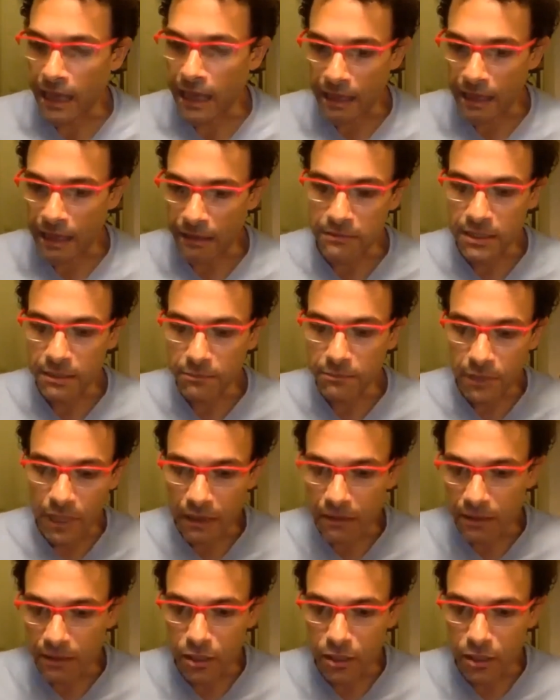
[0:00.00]

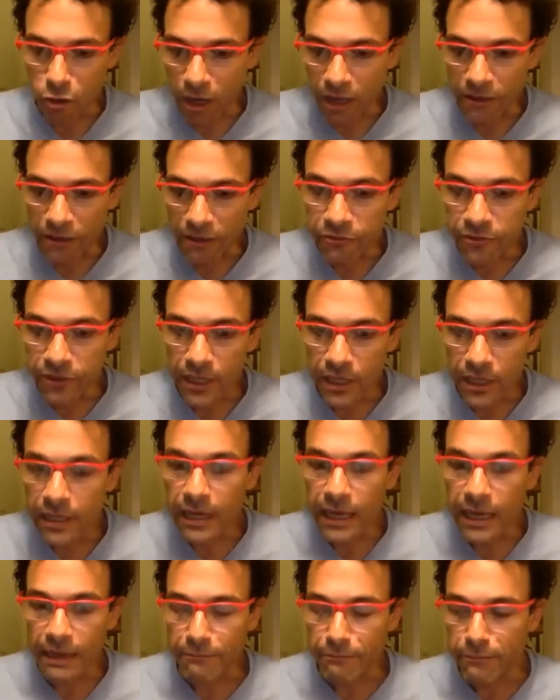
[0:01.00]
sometimes, you know, I
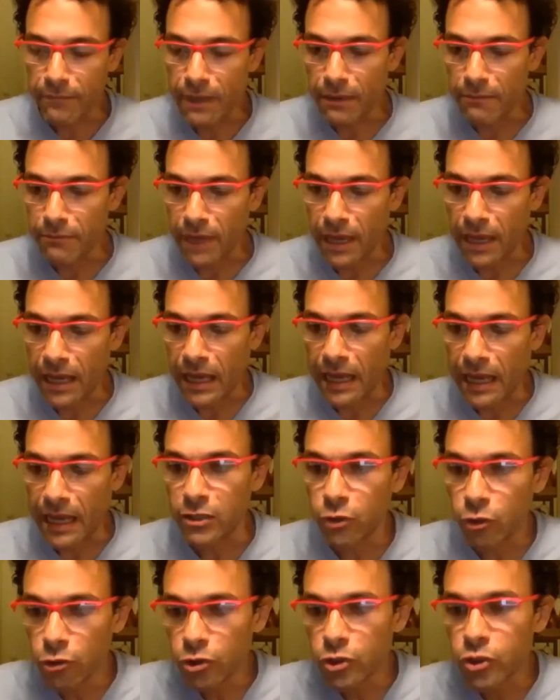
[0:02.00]
feel I
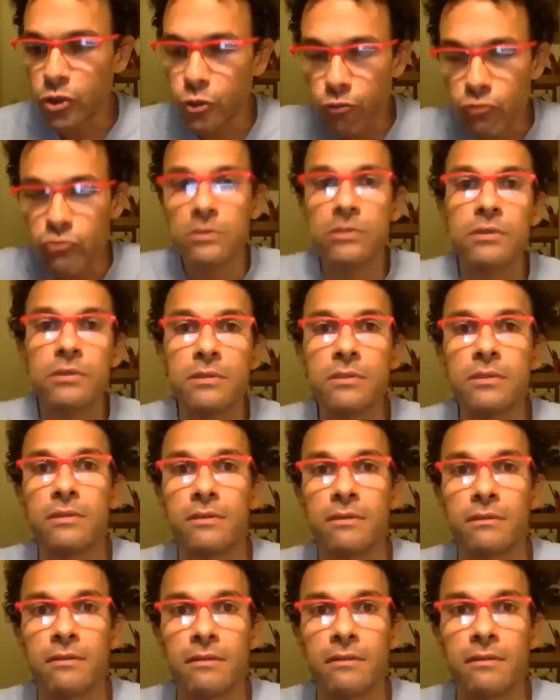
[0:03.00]
don't choose
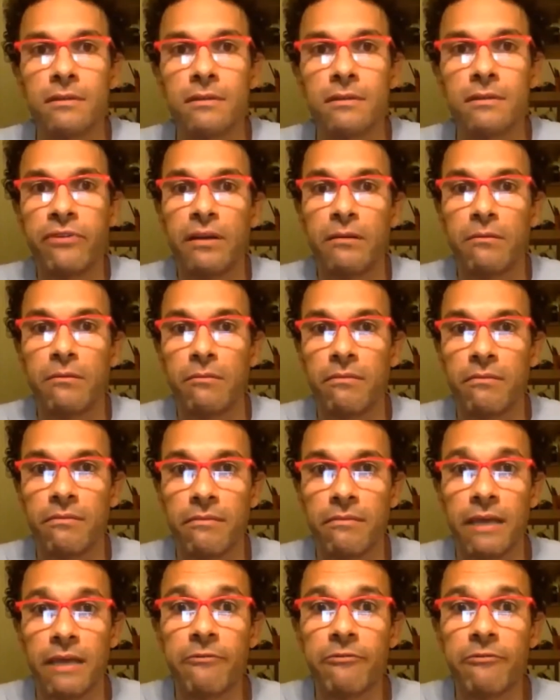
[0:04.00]
the film.
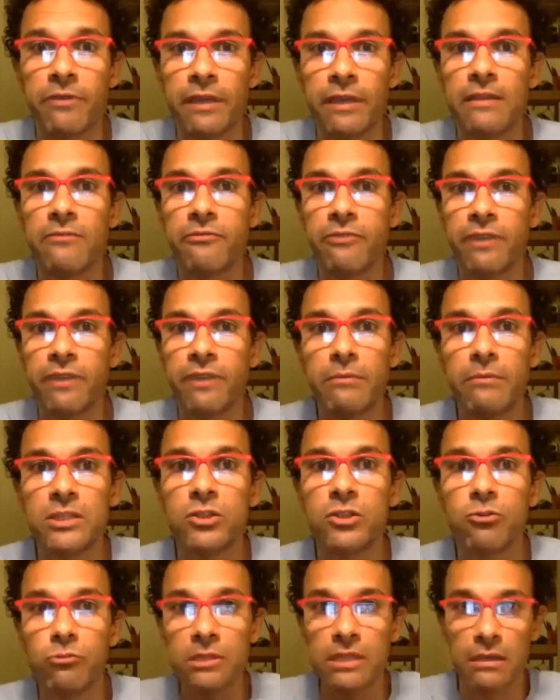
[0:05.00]
I feel the film is
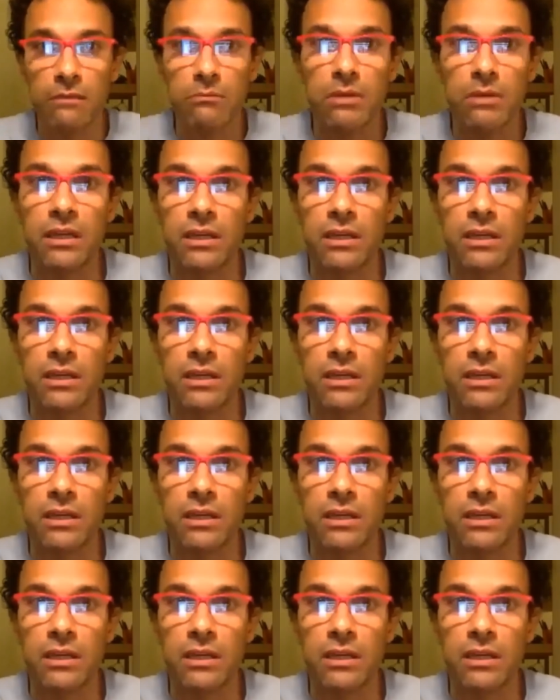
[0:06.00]
choosing me.